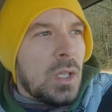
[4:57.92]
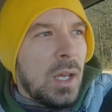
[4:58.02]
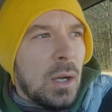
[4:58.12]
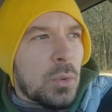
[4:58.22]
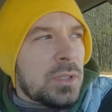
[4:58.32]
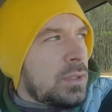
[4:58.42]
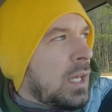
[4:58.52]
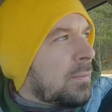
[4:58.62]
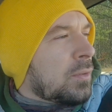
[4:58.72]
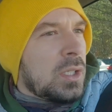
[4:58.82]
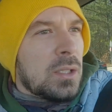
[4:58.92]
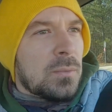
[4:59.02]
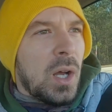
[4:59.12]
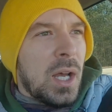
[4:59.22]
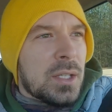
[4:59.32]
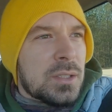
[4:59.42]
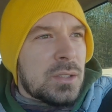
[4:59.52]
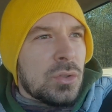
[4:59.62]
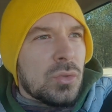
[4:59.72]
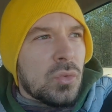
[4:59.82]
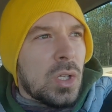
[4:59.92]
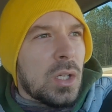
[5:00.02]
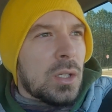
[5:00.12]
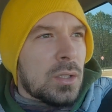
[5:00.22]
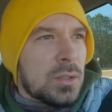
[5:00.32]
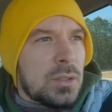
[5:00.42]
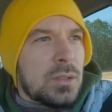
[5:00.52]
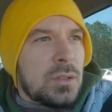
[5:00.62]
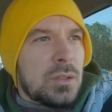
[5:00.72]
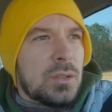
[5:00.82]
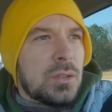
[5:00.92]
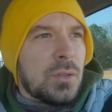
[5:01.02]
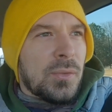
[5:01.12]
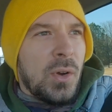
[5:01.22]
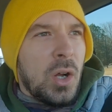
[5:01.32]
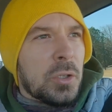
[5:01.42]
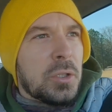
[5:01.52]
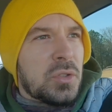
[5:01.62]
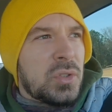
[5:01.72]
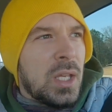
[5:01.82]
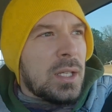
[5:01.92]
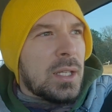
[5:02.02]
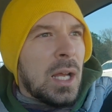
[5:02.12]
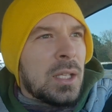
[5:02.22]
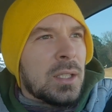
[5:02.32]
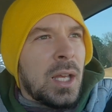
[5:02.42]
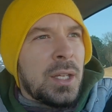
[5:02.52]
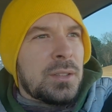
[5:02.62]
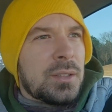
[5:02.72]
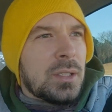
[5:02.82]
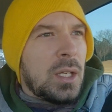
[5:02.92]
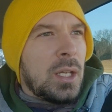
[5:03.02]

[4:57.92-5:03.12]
I would definitely advise to follow your state guidelines